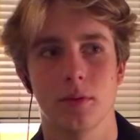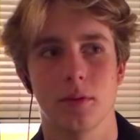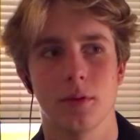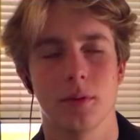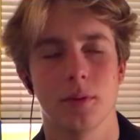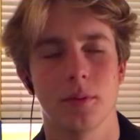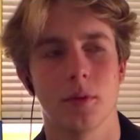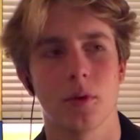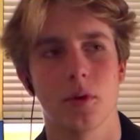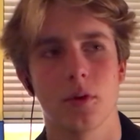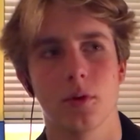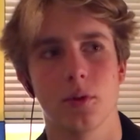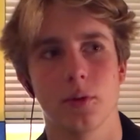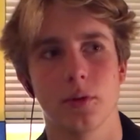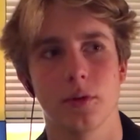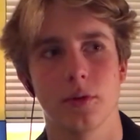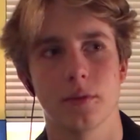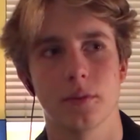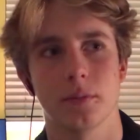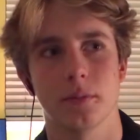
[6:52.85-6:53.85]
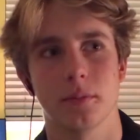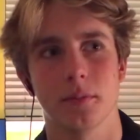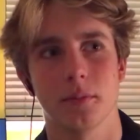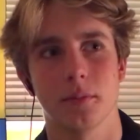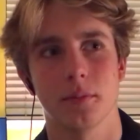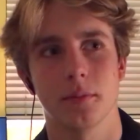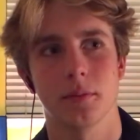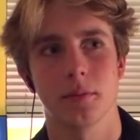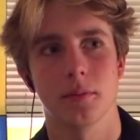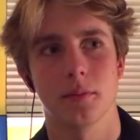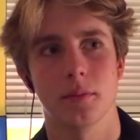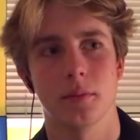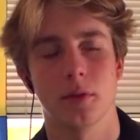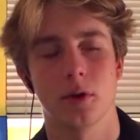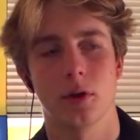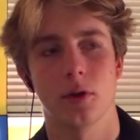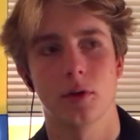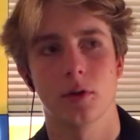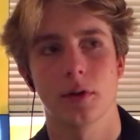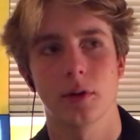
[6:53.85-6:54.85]
Noboru is
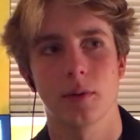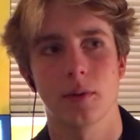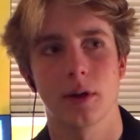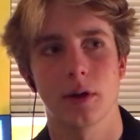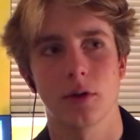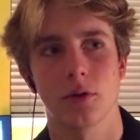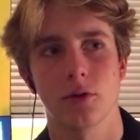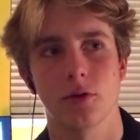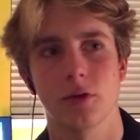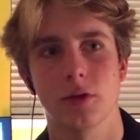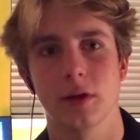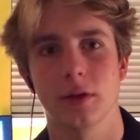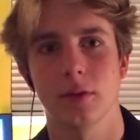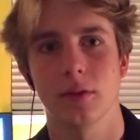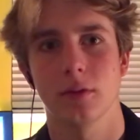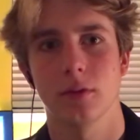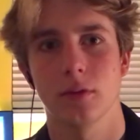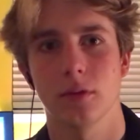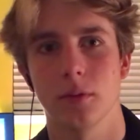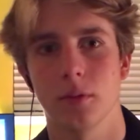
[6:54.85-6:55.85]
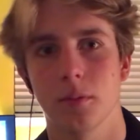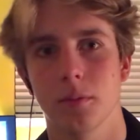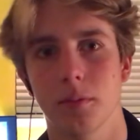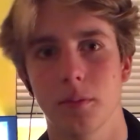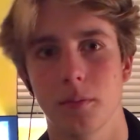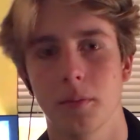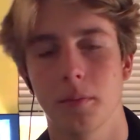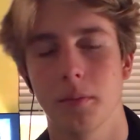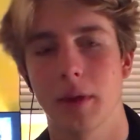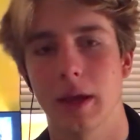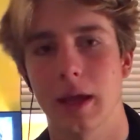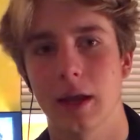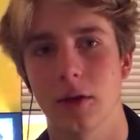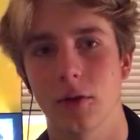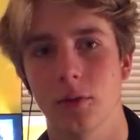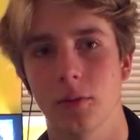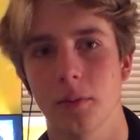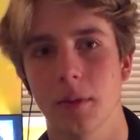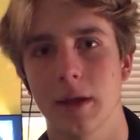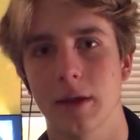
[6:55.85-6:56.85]
murdering Ryuji, the man
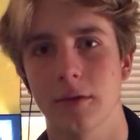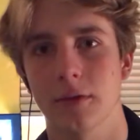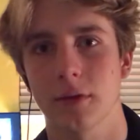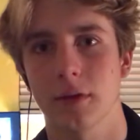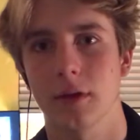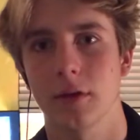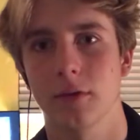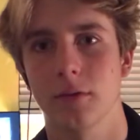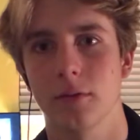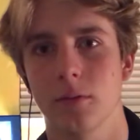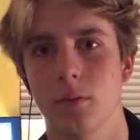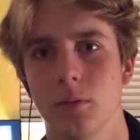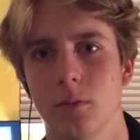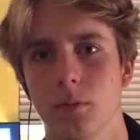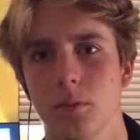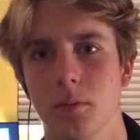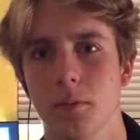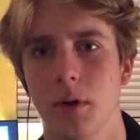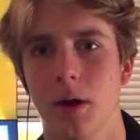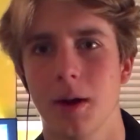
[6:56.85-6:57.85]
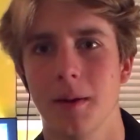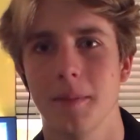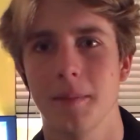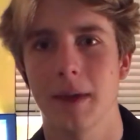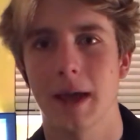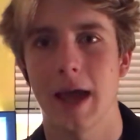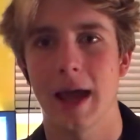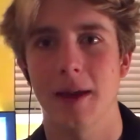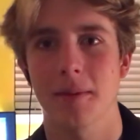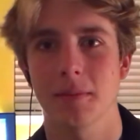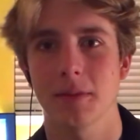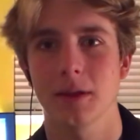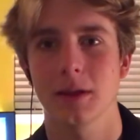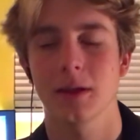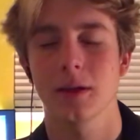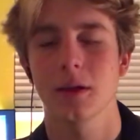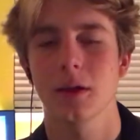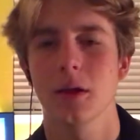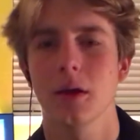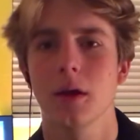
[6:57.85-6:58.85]
who makes his mom happy.
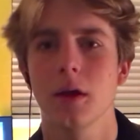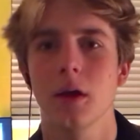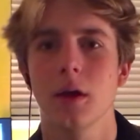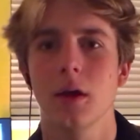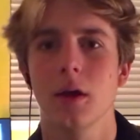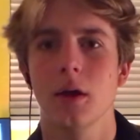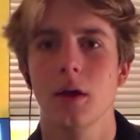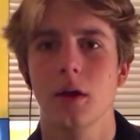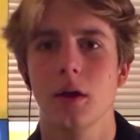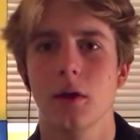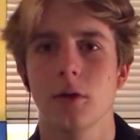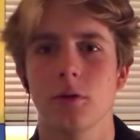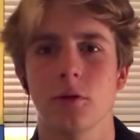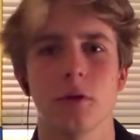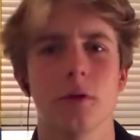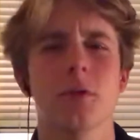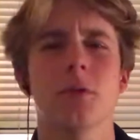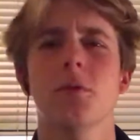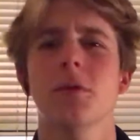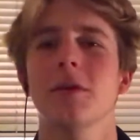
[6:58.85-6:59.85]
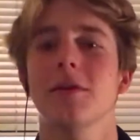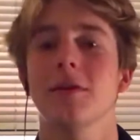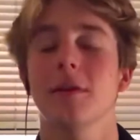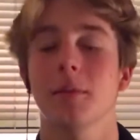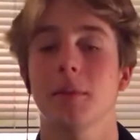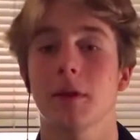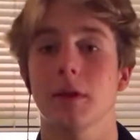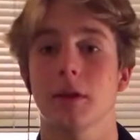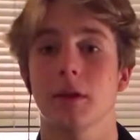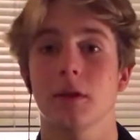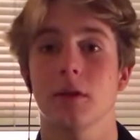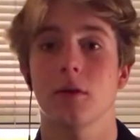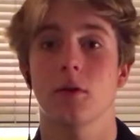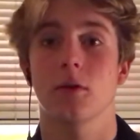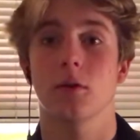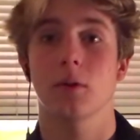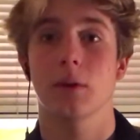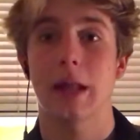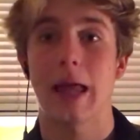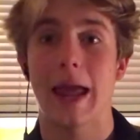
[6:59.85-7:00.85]
So it doesn't really seem like they're
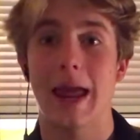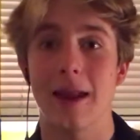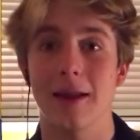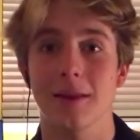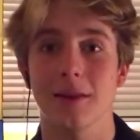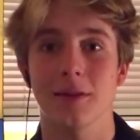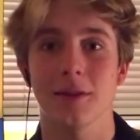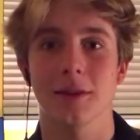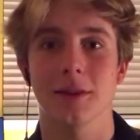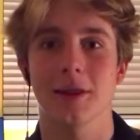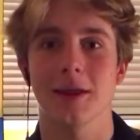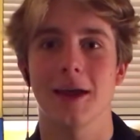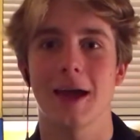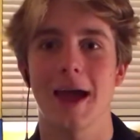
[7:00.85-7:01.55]
doing anything that